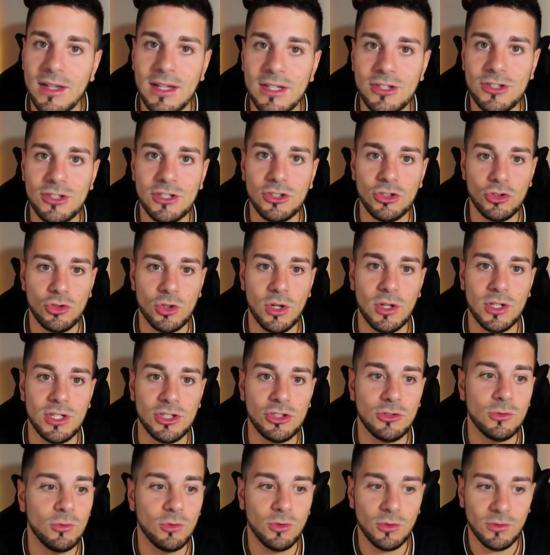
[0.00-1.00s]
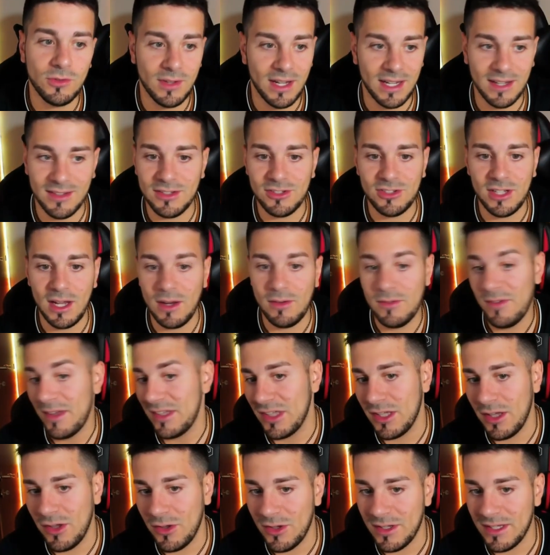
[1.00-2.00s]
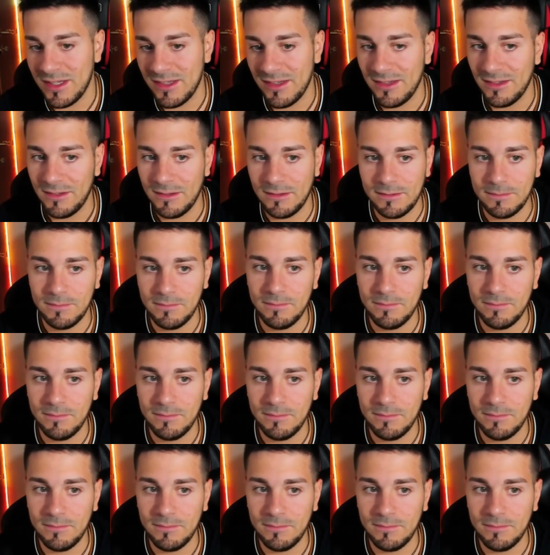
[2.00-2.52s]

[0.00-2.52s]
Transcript: it's the strongest move, and Stockfish agrees.